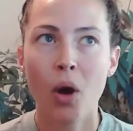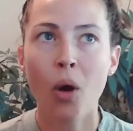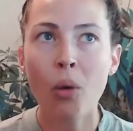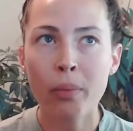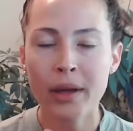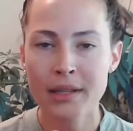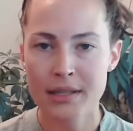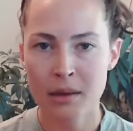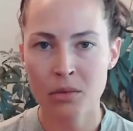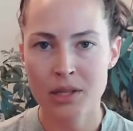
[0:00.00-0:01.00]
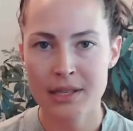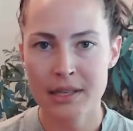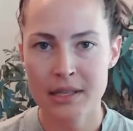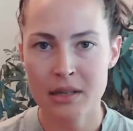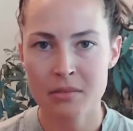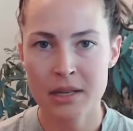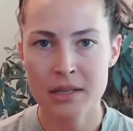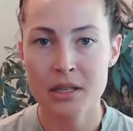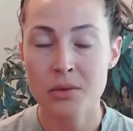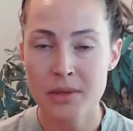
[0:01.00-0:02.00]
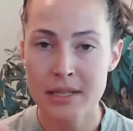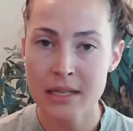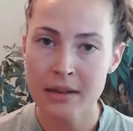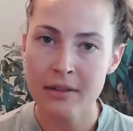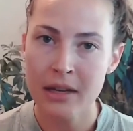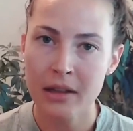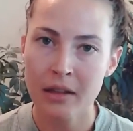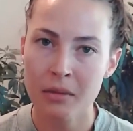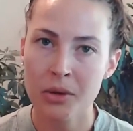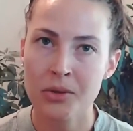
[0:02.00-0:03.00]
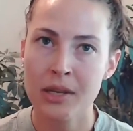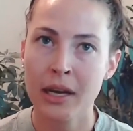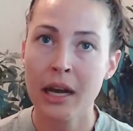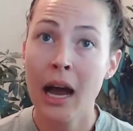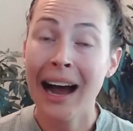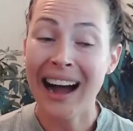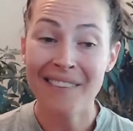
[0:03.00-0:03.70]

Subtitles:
open someone's system is to receiving the music.